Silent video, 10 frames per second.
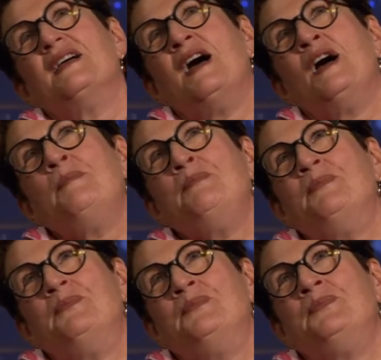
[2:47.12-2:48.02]
I
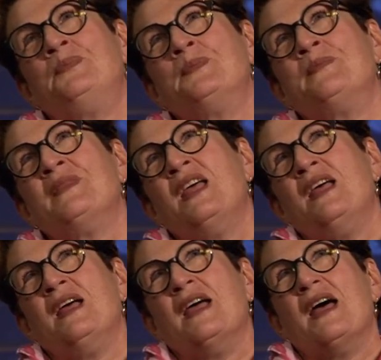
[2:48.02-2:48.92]

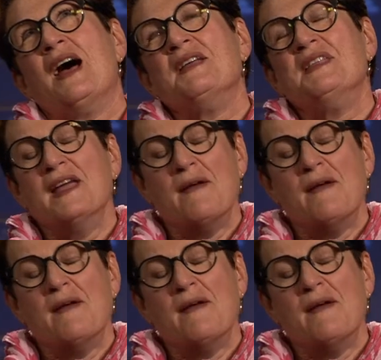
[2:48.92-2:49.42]
think